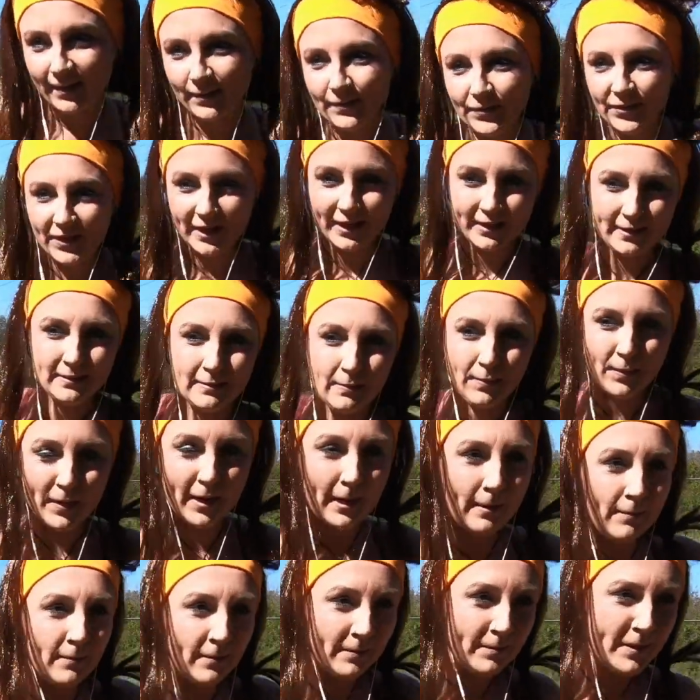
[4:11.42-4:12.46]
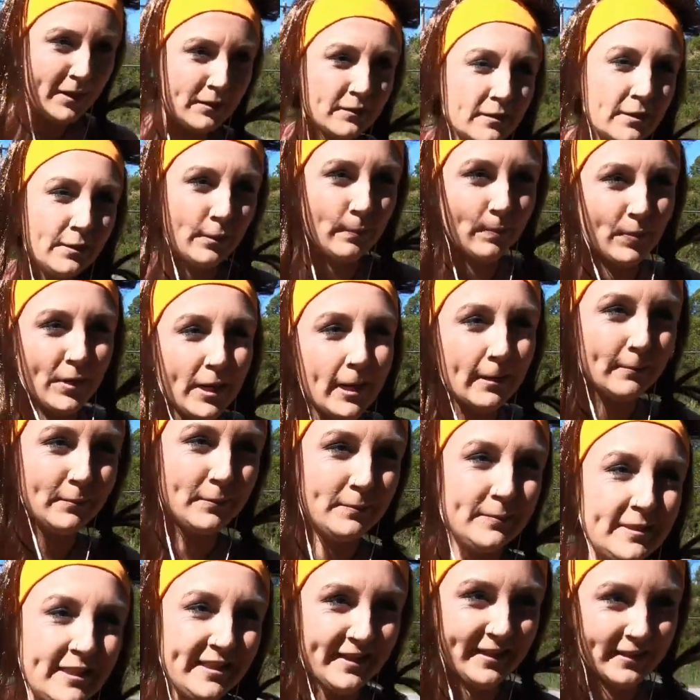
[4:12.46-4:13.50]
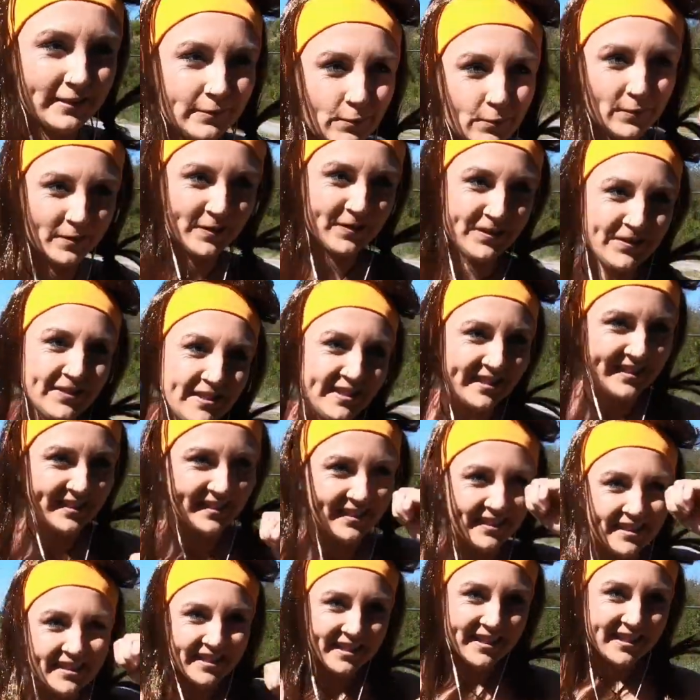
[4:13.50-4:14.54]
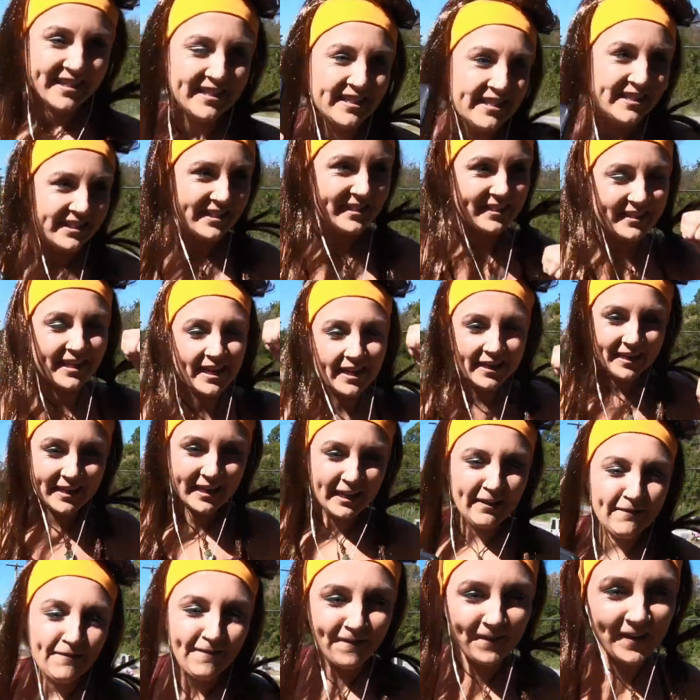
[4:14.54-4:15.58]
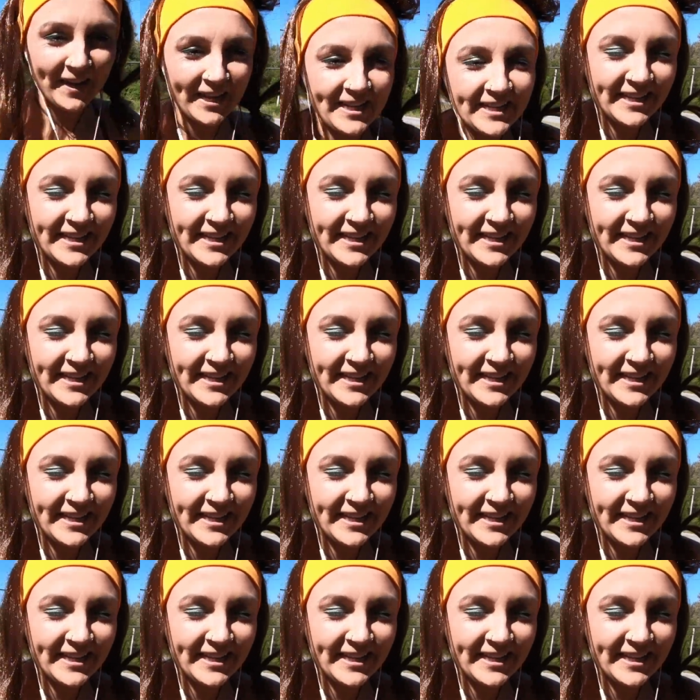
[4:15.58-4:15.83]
don't think it's a problem. There's no problems in this world. Just gotta get fit.